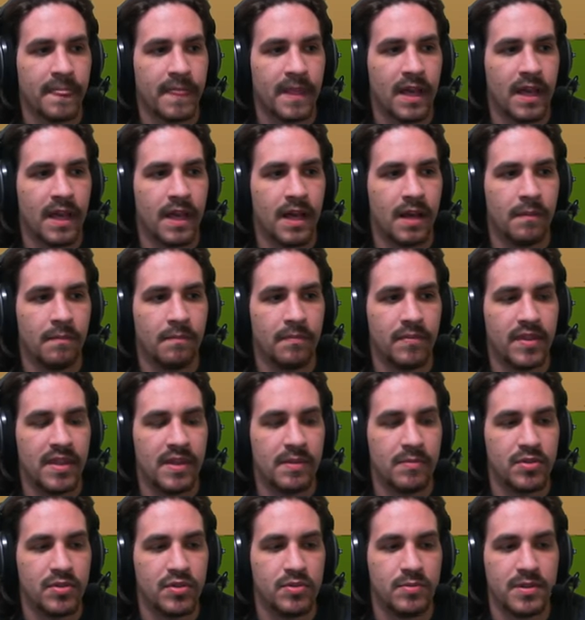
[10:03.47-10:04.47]
Um, the
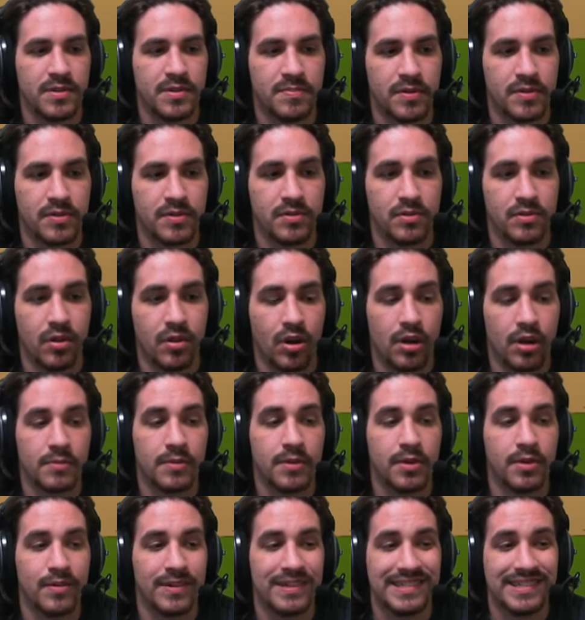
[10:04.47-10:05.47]
Mizumi's personal
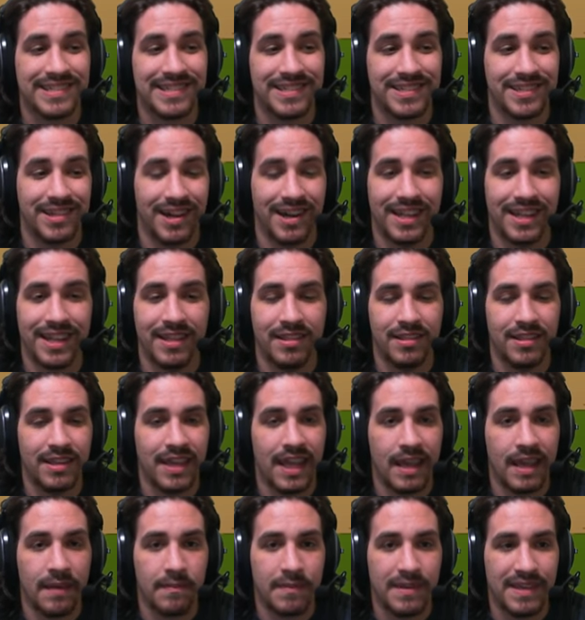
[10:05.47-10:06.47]
armor quest is not in the
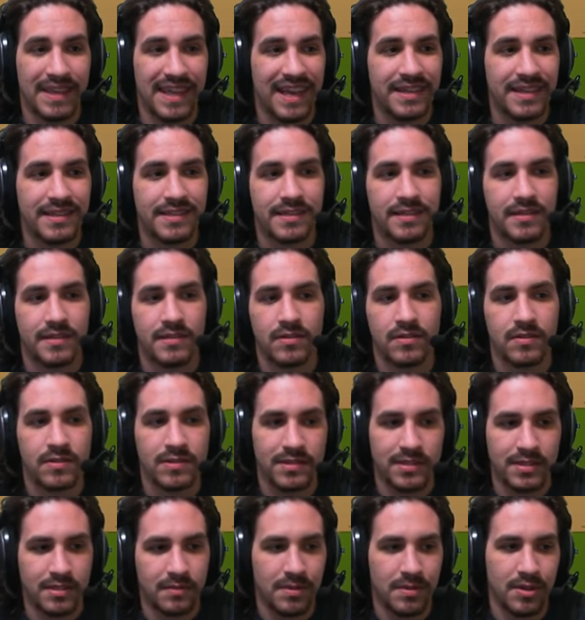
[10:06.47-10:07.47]
game yet. This
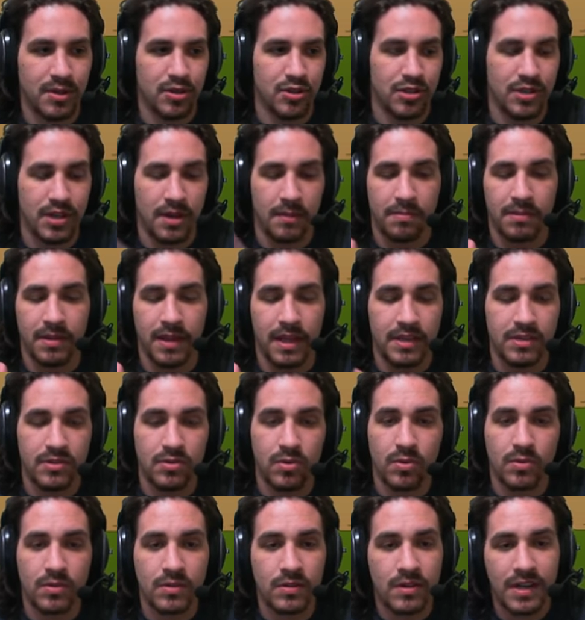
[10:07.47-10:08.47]
looks to be just a
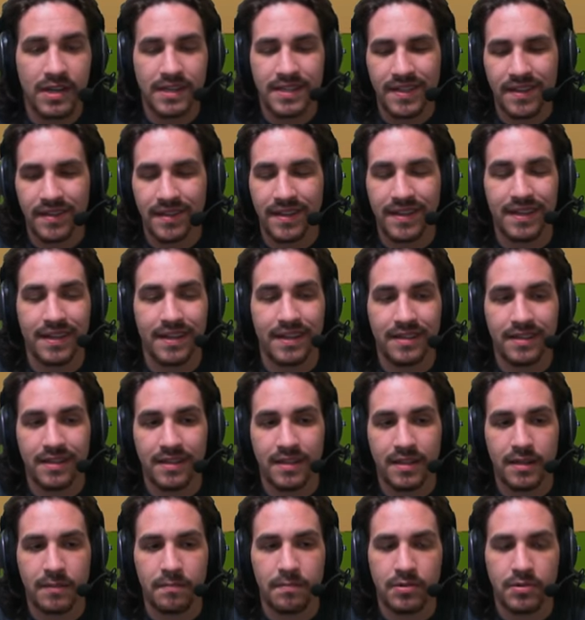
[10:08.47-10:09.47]
placeholder until they can get
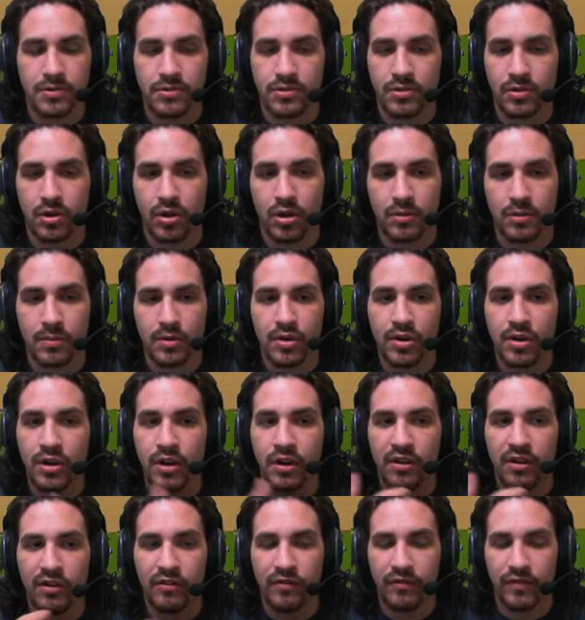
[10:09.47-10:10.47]
the personal armor
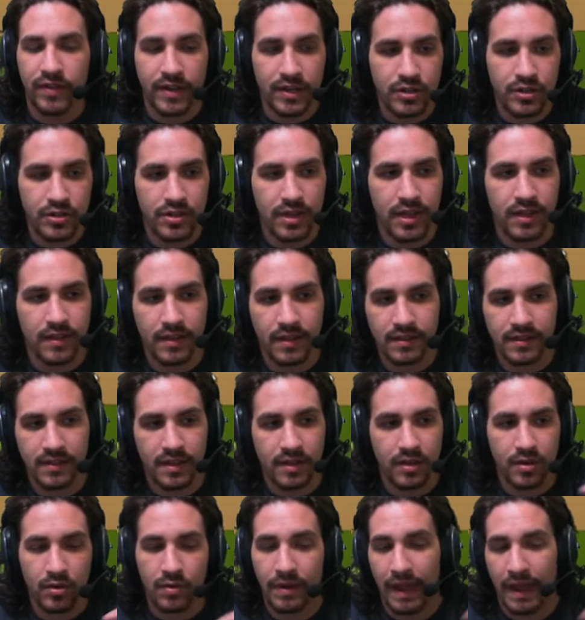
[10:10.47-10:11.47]
finished. I think they
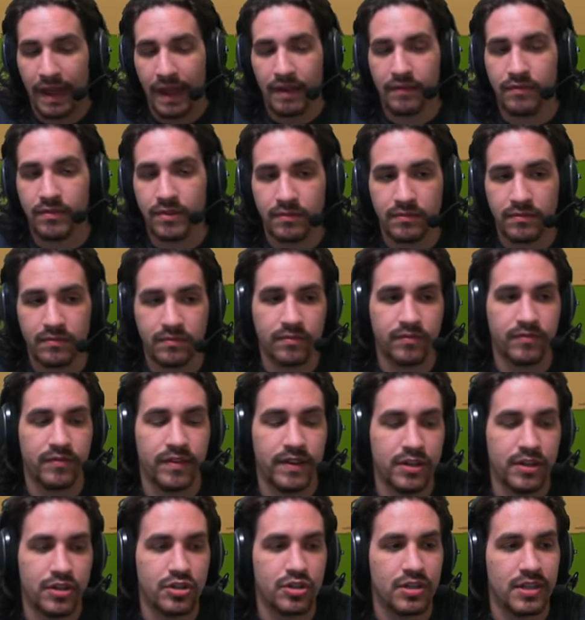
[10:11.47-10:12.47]
don't have it
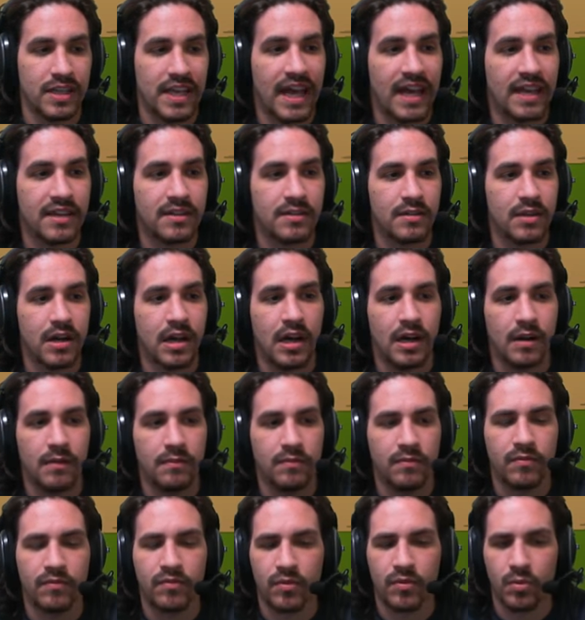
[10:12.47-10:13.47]
finished yet,
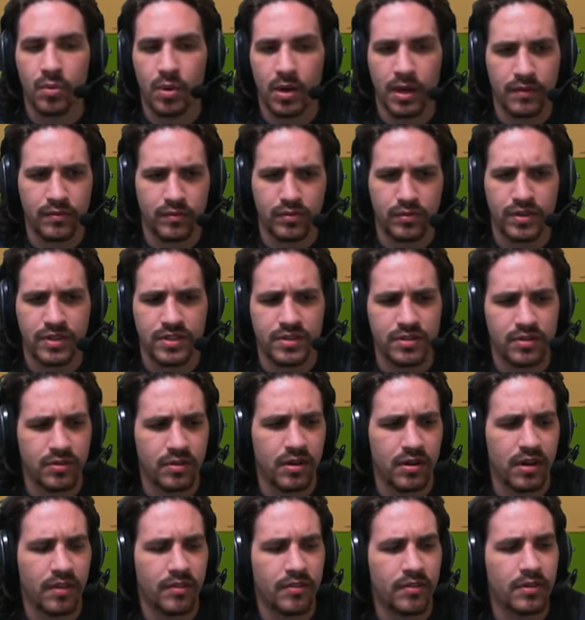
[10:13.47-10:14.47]
um, for whatever reason or
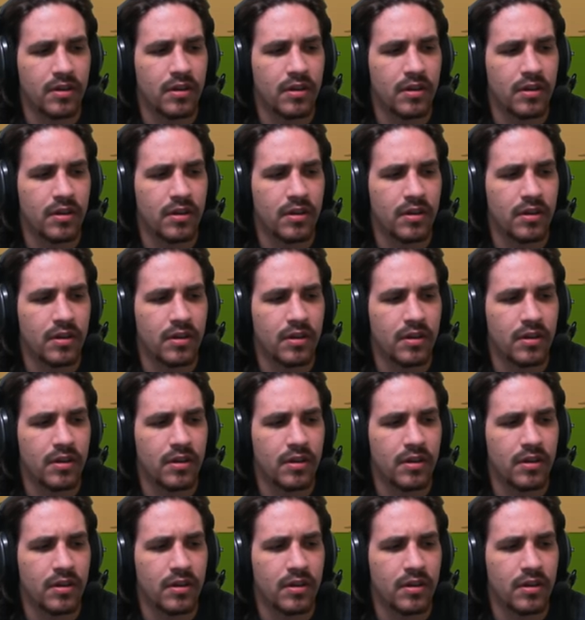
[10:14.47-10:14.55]
another.